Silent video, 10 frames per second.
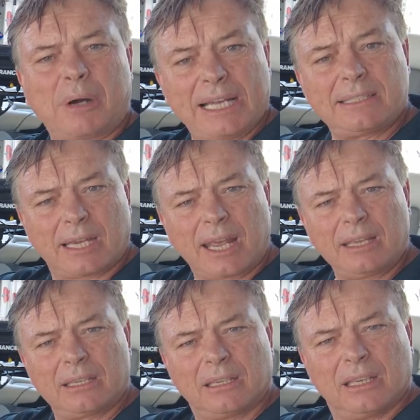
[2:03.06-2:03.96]
bait
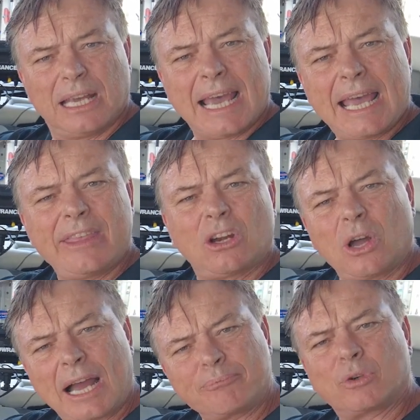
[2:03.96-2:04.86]
tank, and then
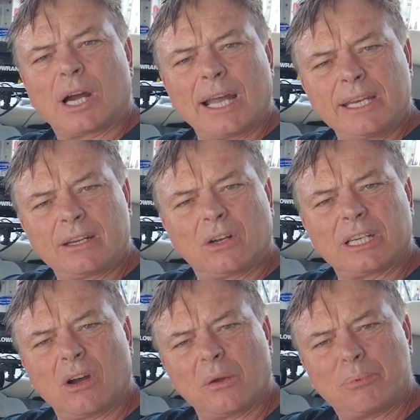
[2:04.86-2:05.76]
I upgrade and
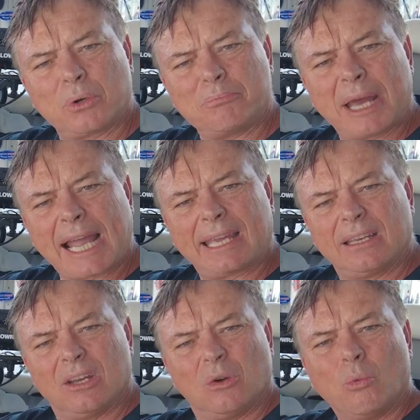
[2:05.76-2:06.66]
I put them back
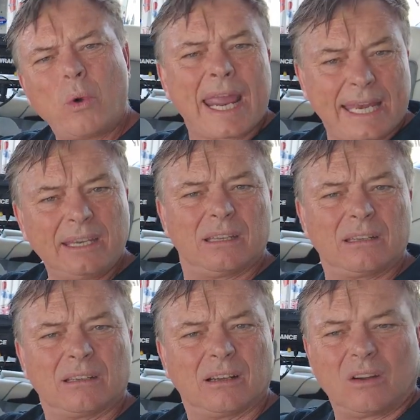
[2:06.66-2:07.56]
when
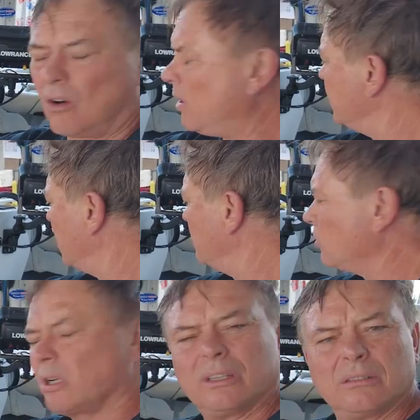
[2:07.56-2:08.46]
I don't
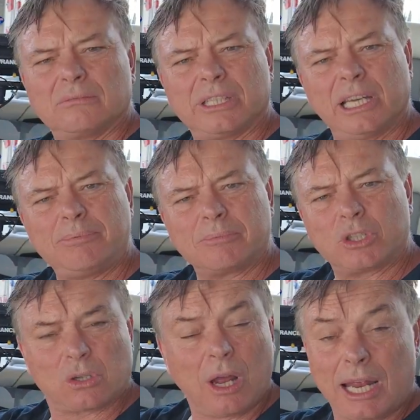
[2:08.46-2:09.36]
want to keep them,
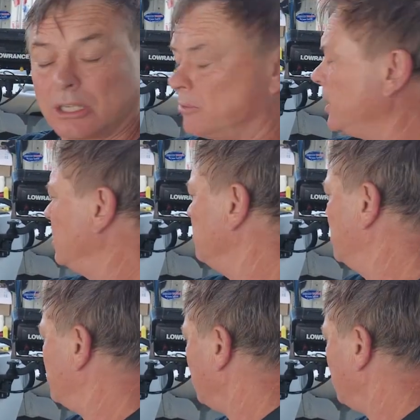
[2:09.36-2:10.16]
because I actually reckon it puts